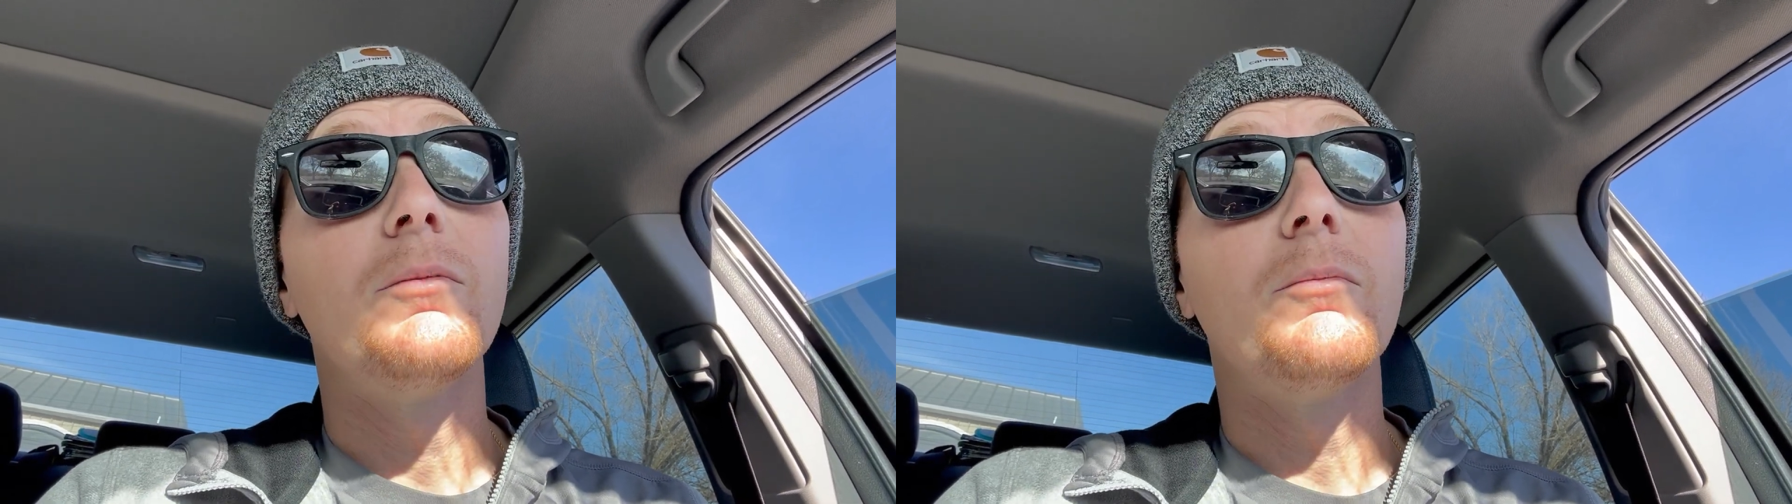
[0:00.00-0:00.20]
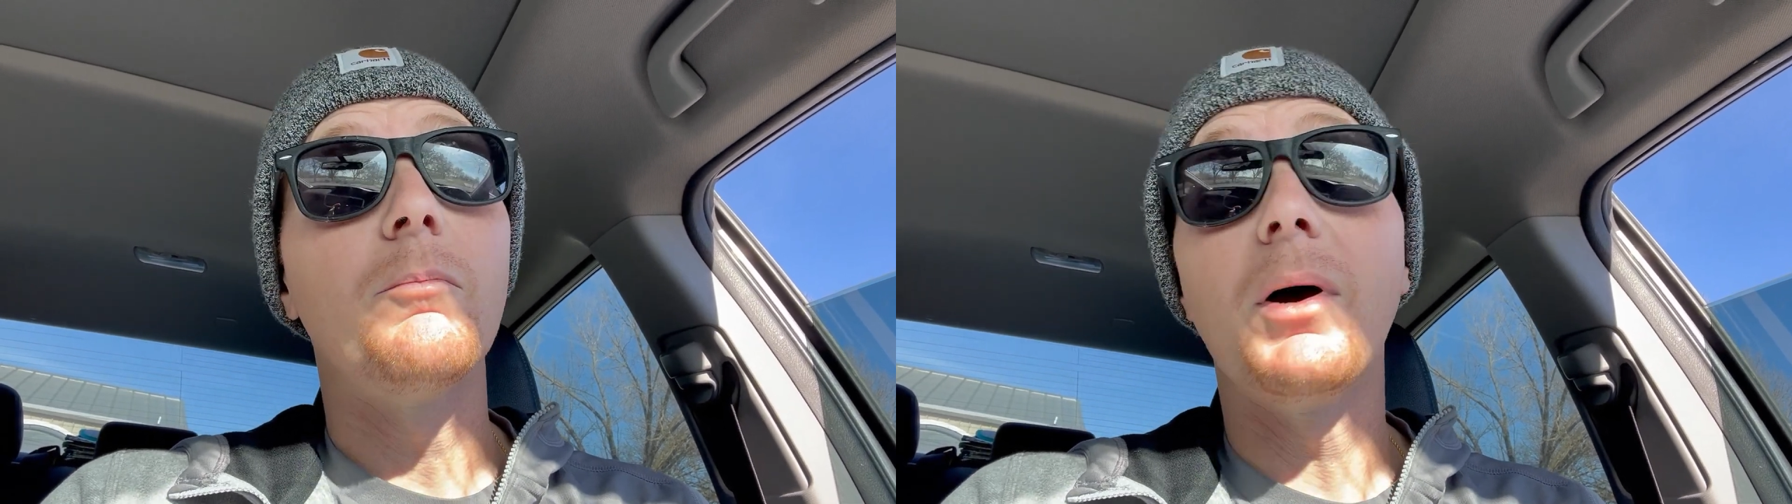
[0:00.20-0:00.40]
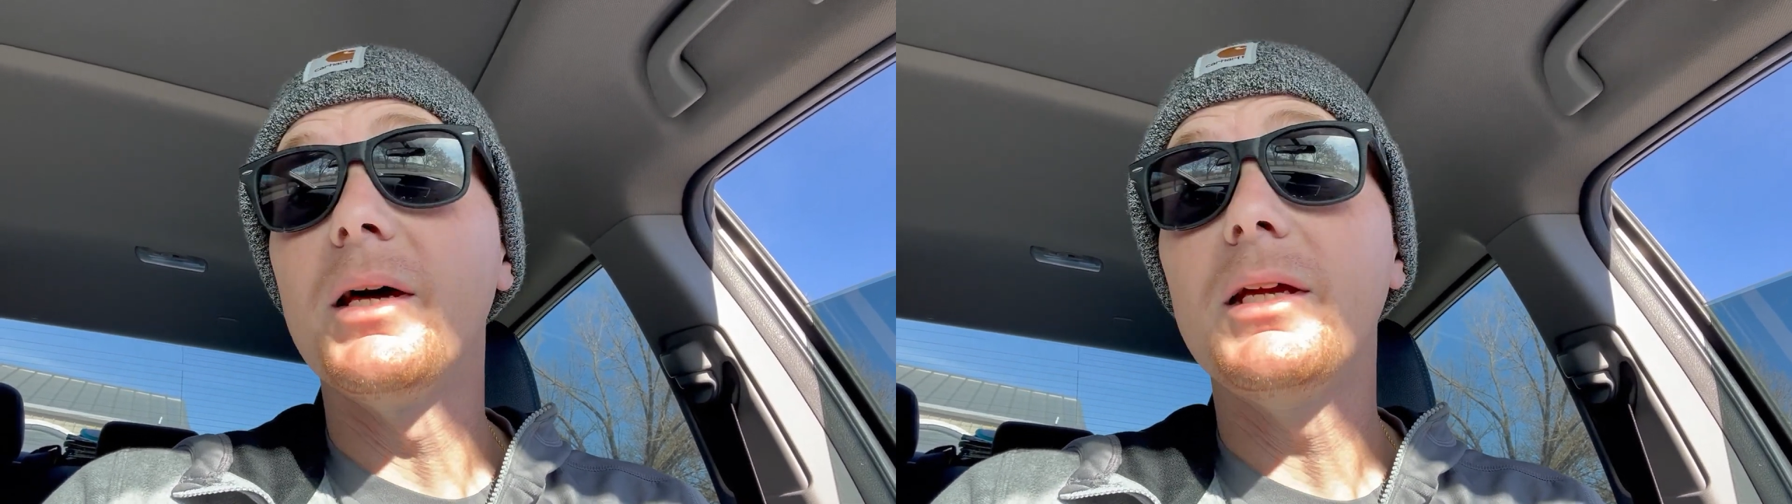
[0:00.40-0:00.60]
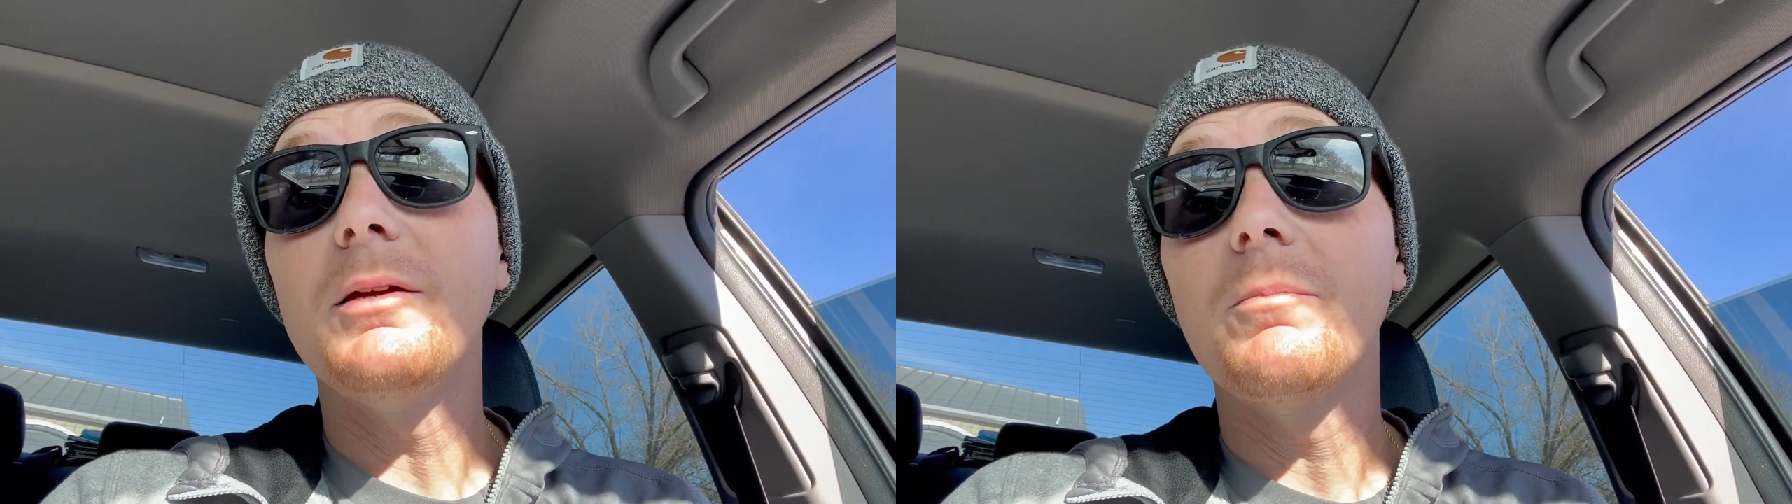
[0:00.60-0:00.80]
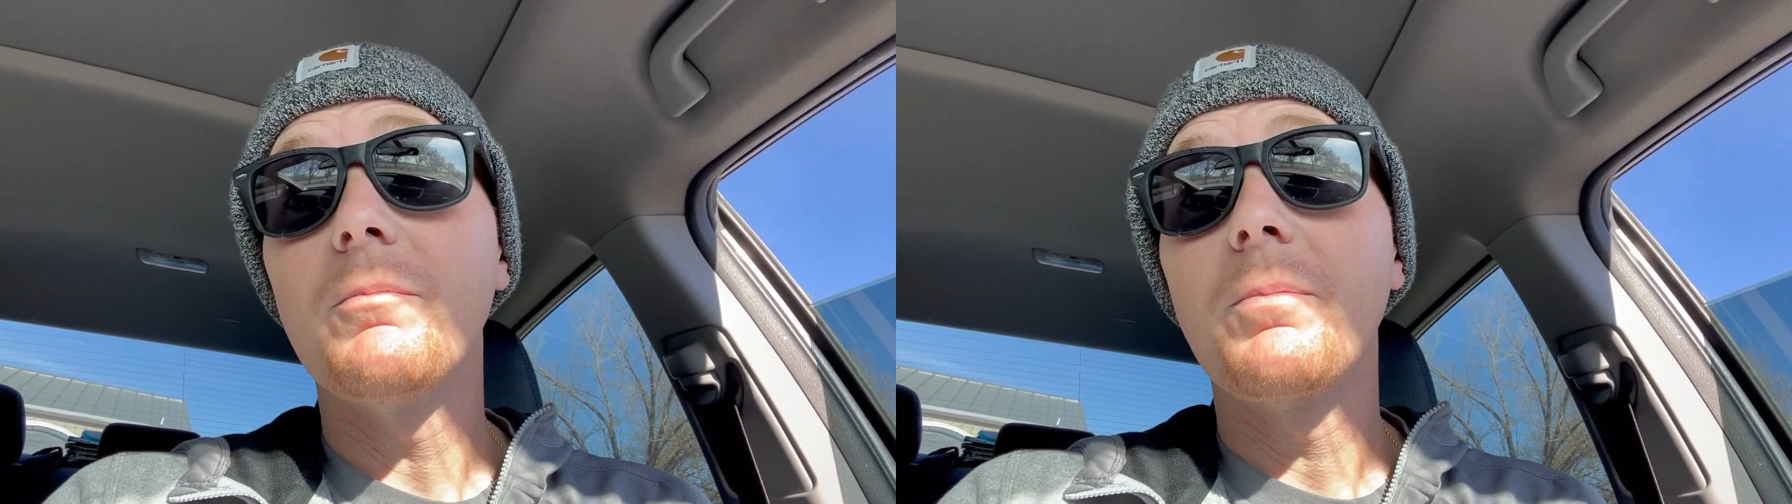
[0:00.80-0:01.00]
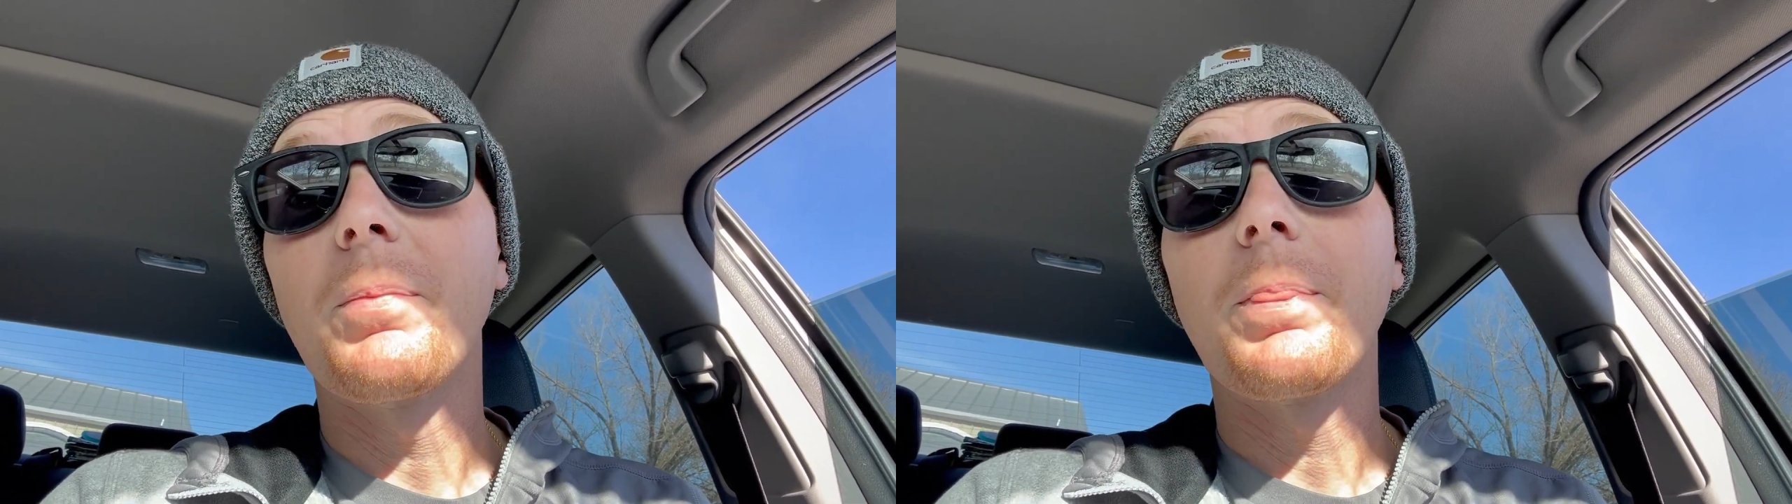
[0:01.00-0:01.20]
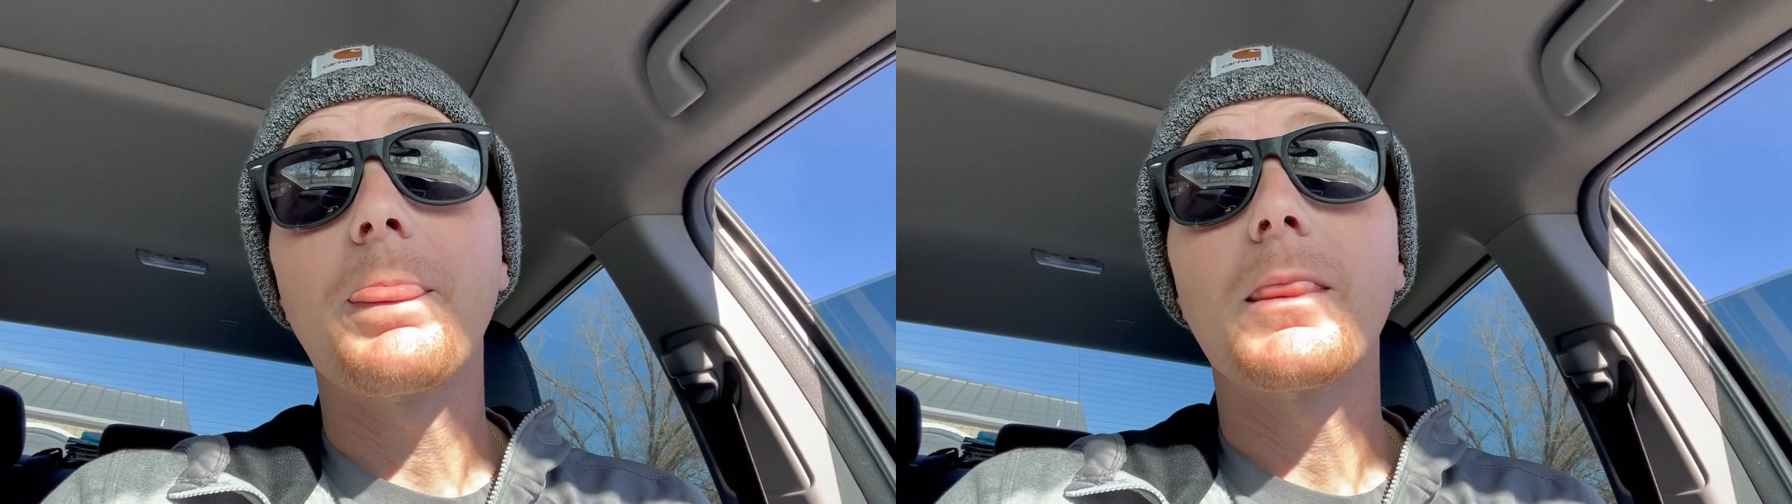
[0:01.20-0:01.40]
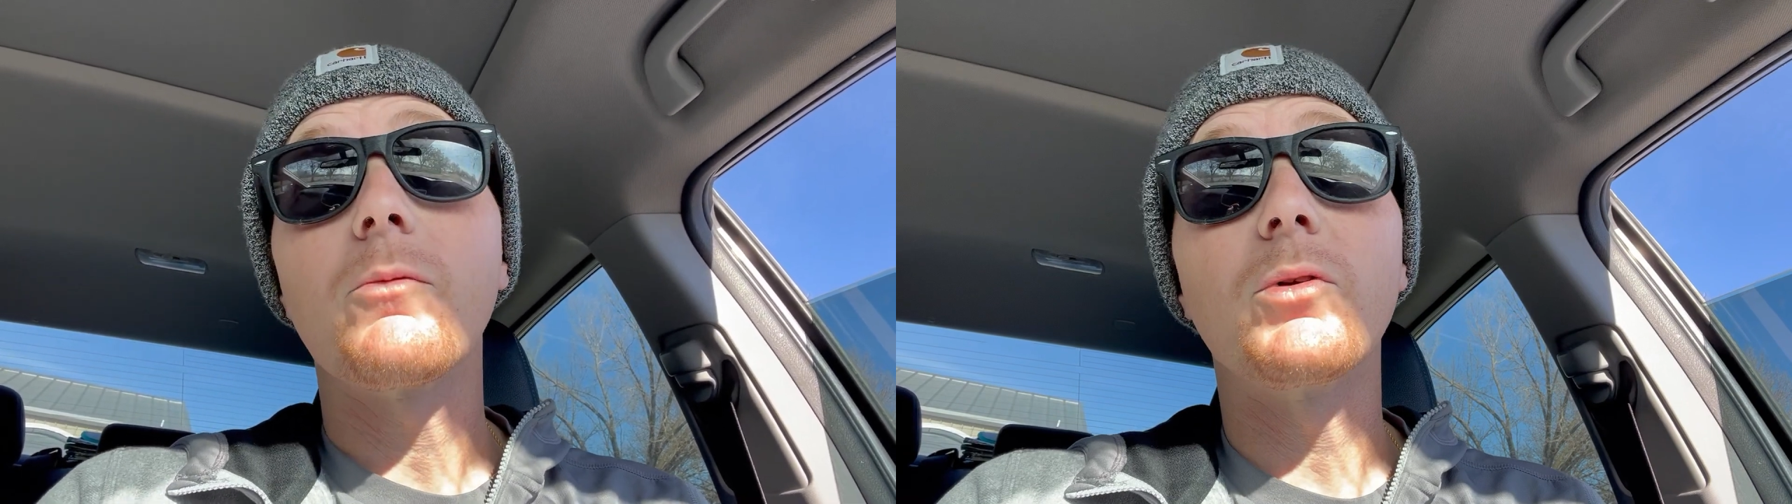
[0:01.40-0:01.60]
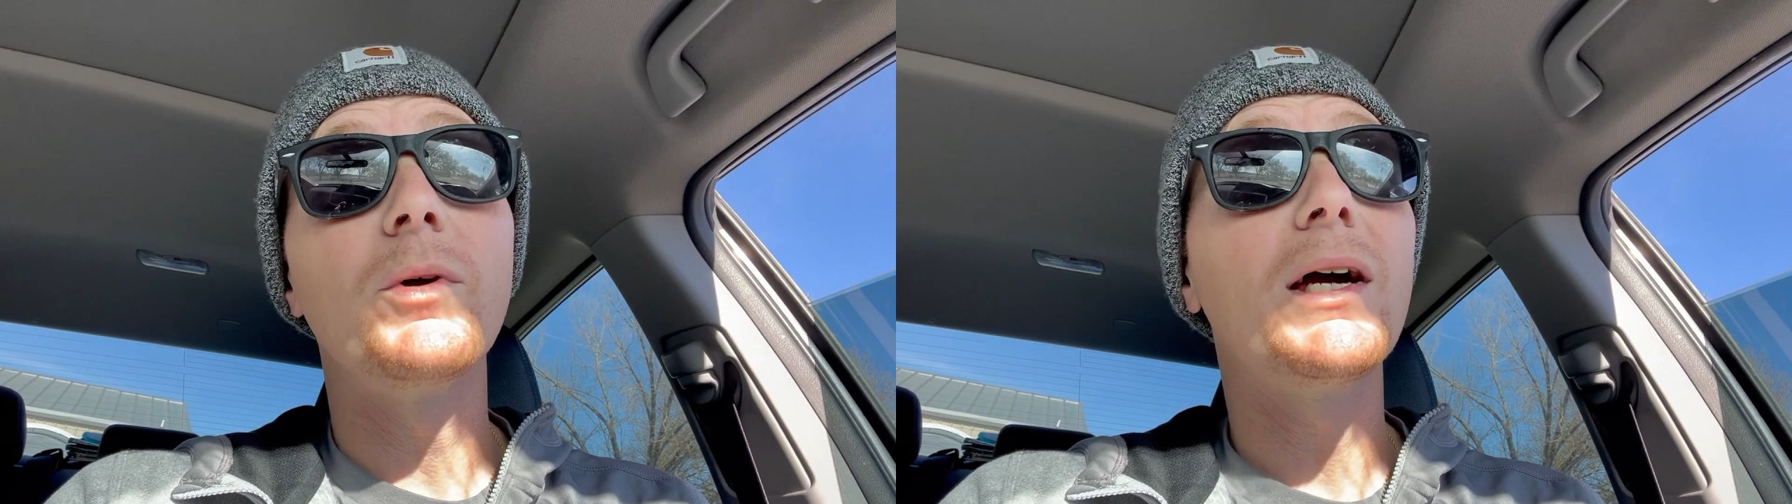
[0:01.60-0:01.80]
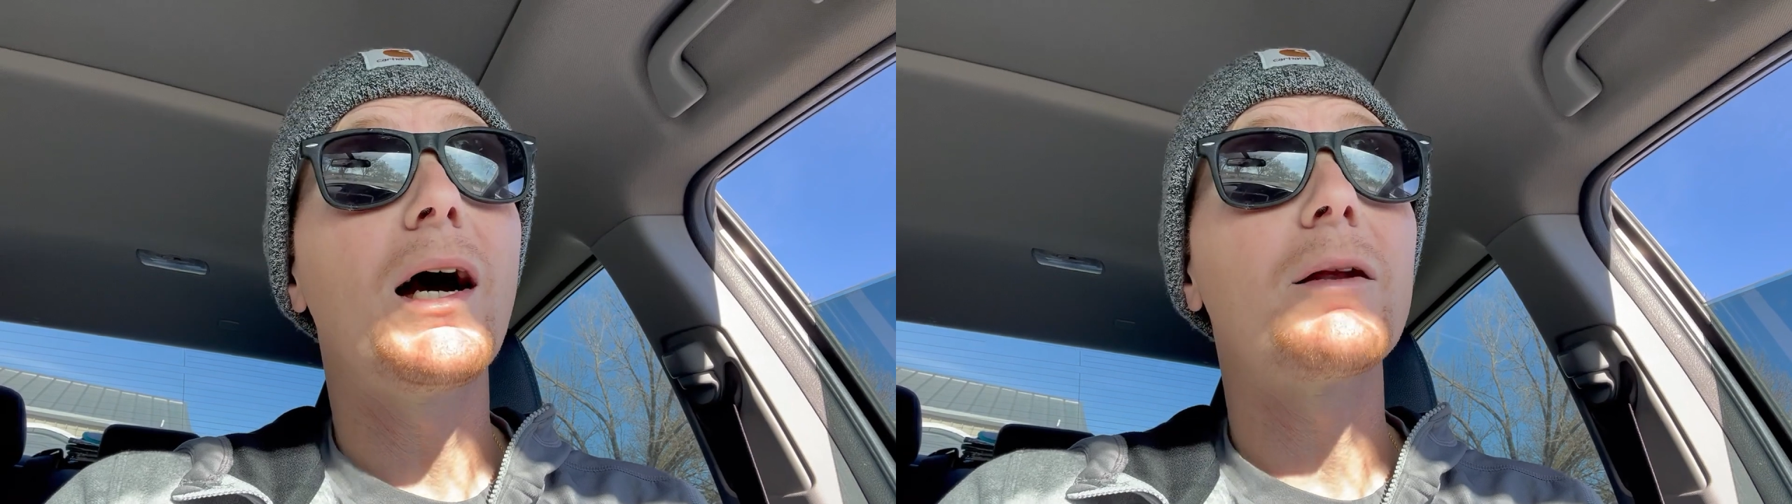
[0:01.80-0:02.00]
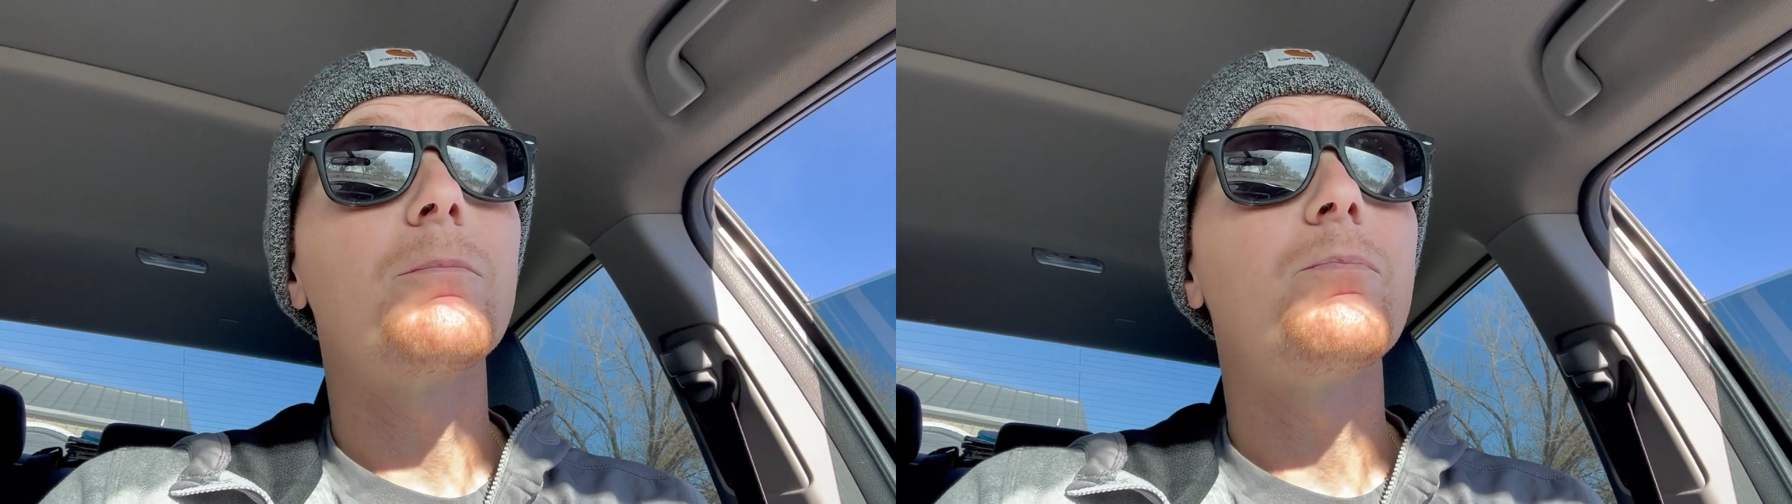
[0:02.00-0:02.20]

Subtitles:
money. When we got